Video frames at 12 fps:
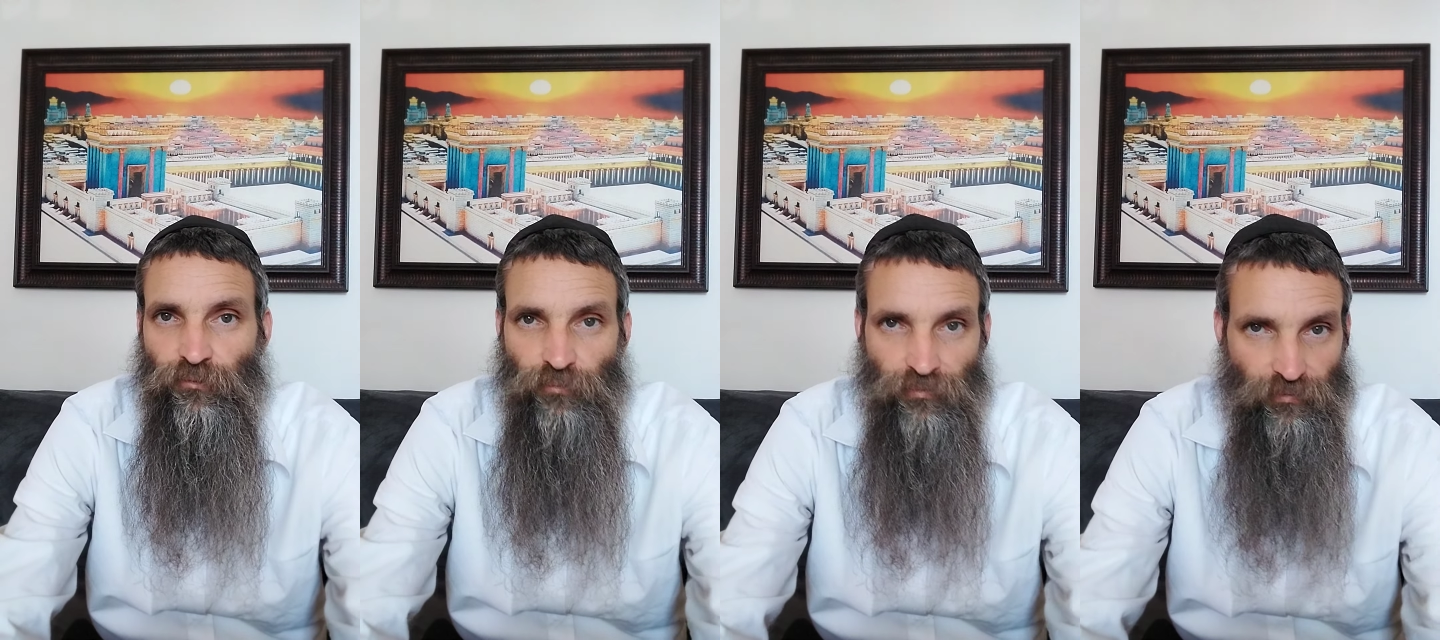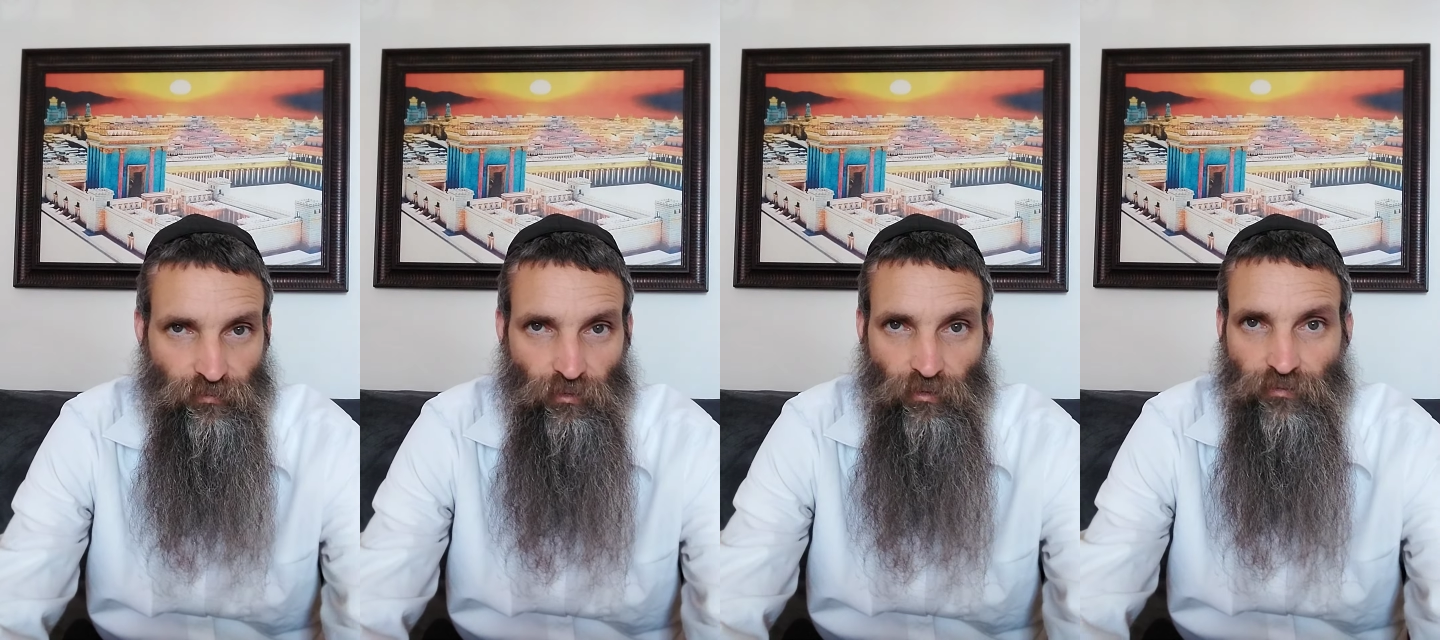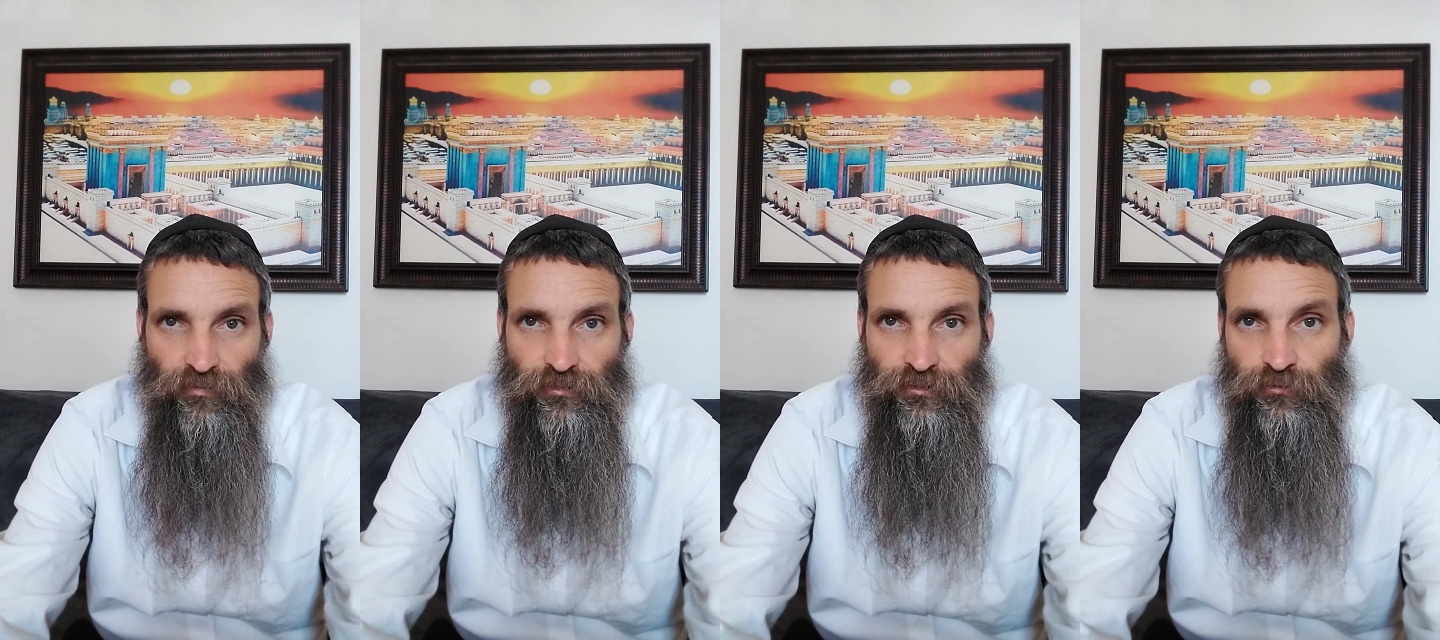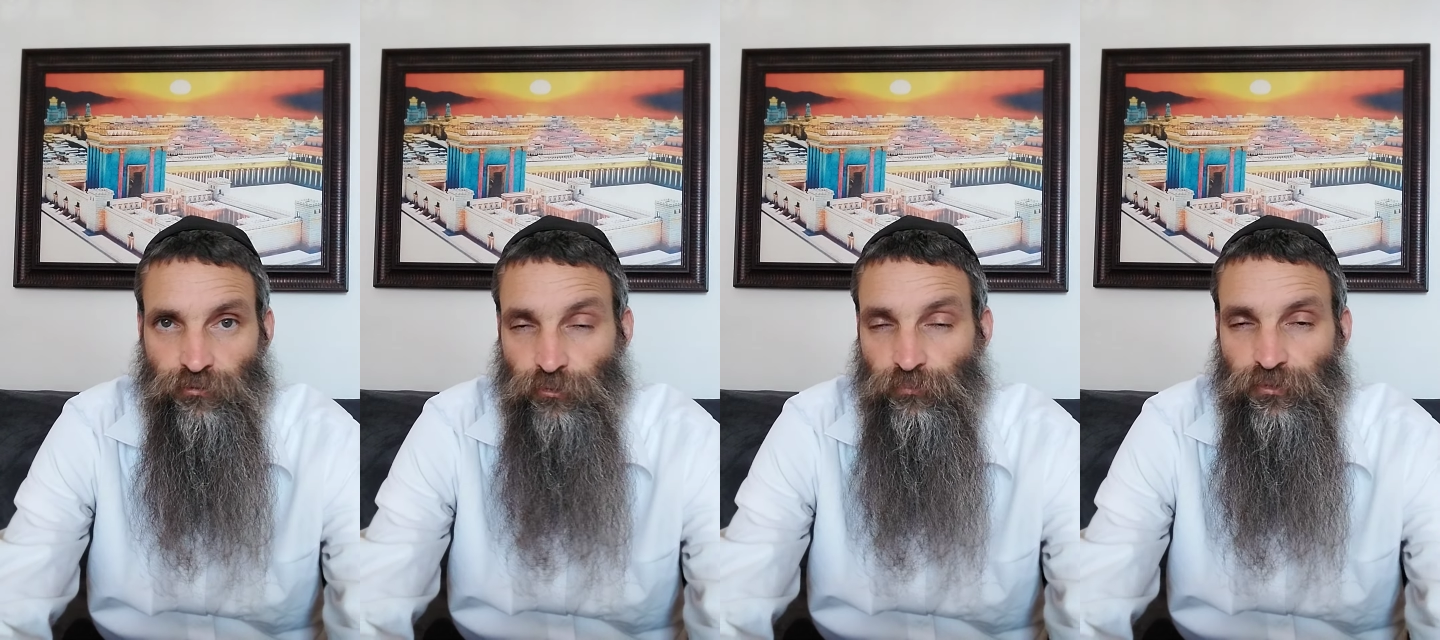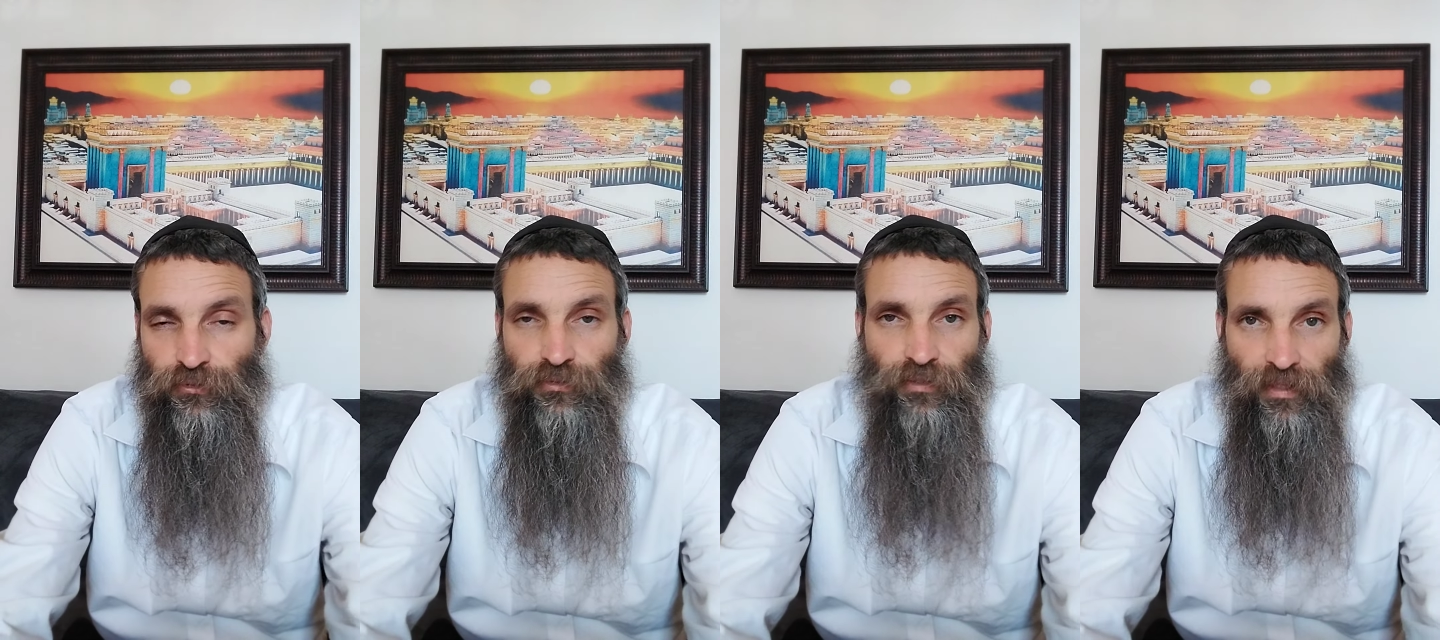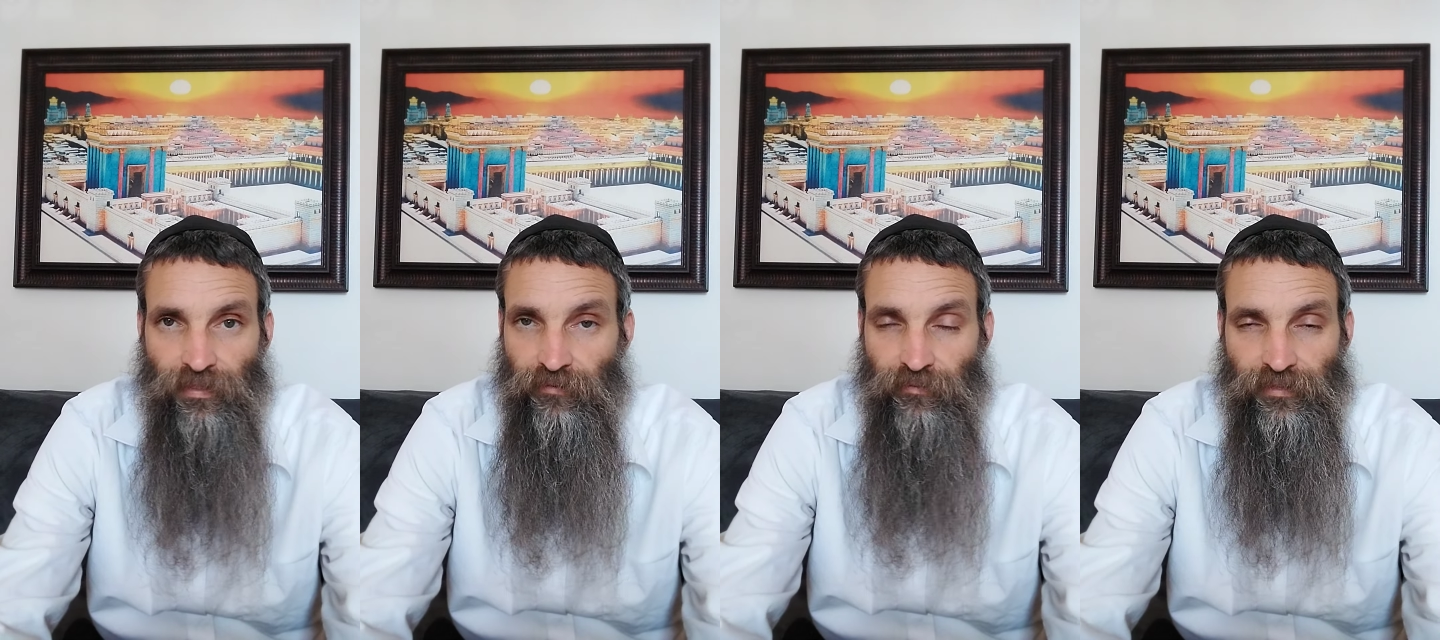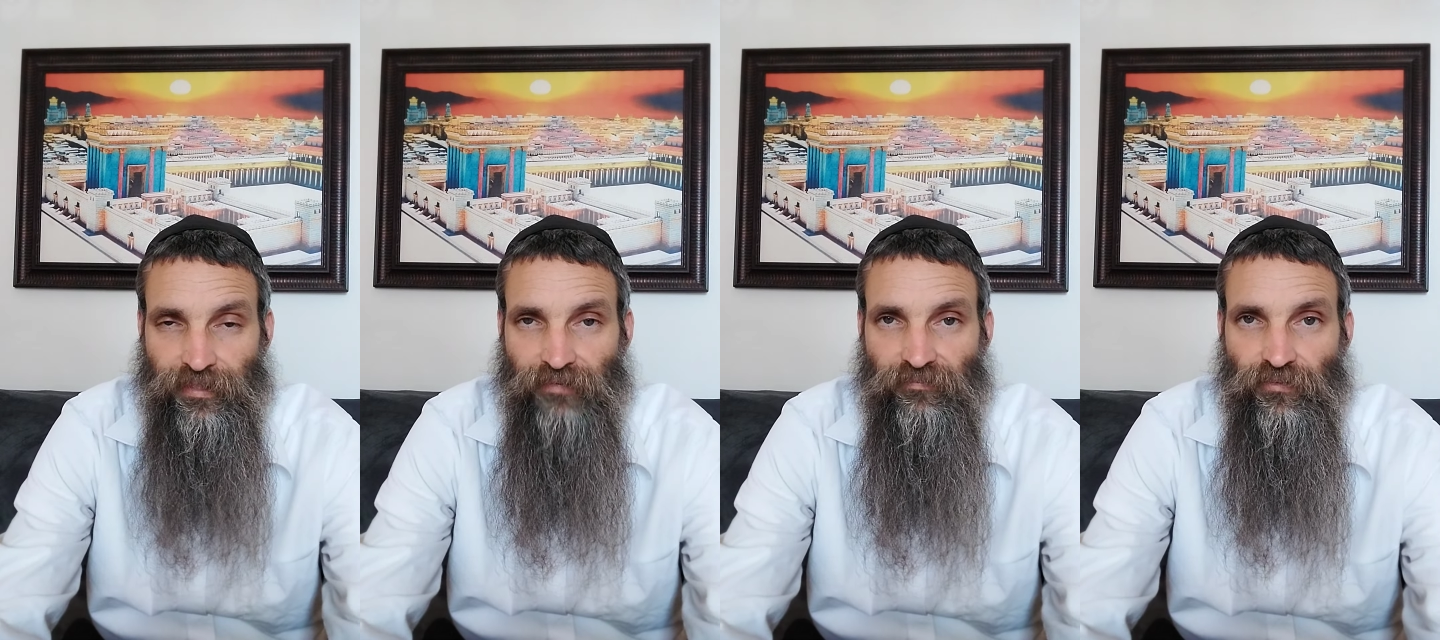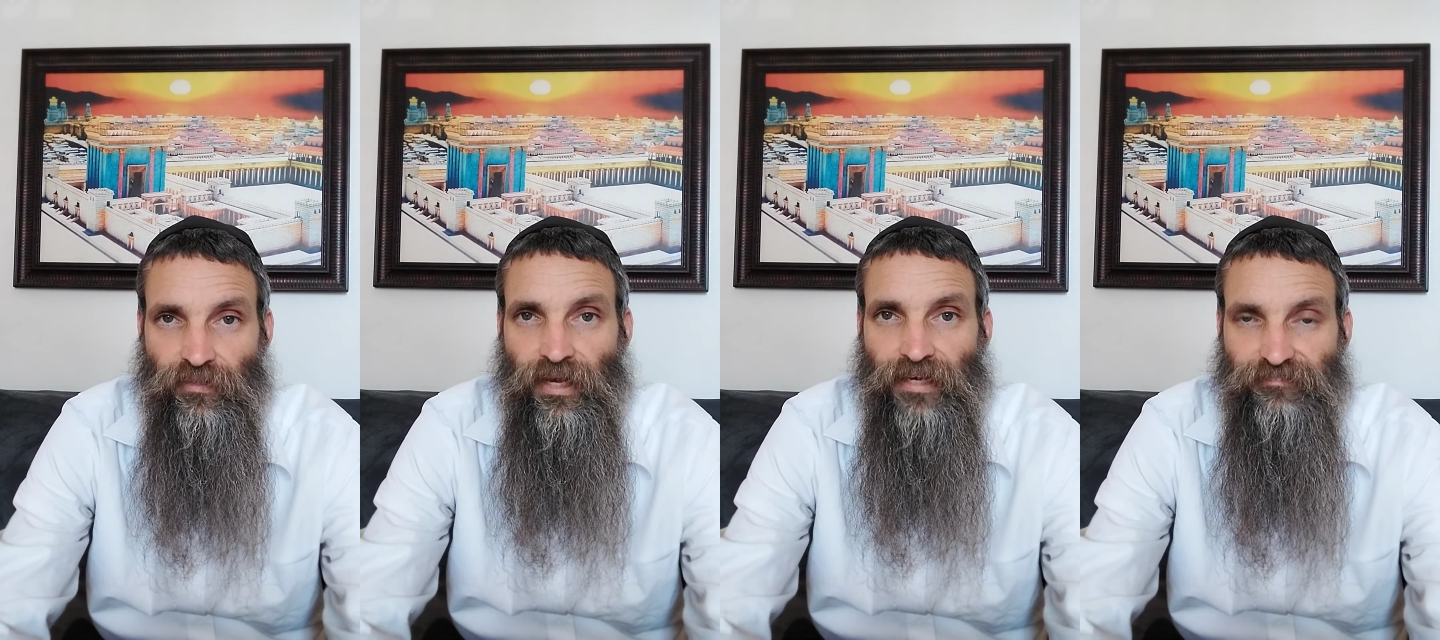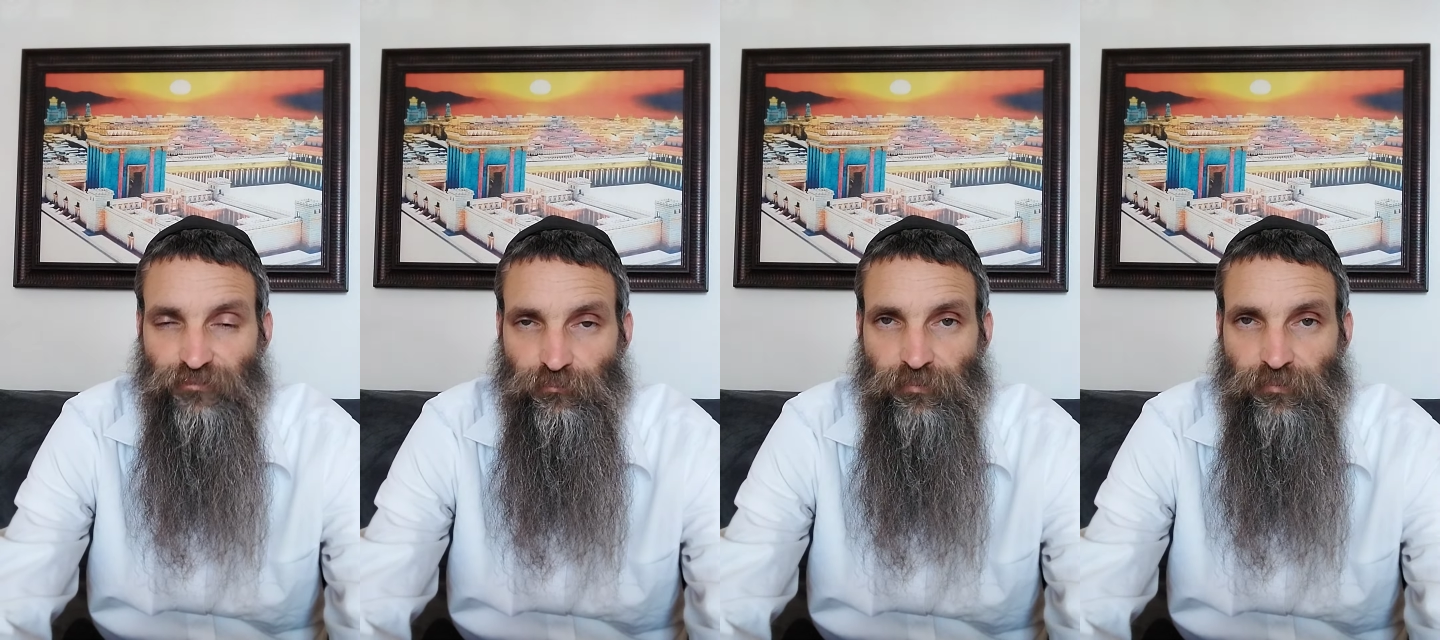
with all the Jews that gave their lives for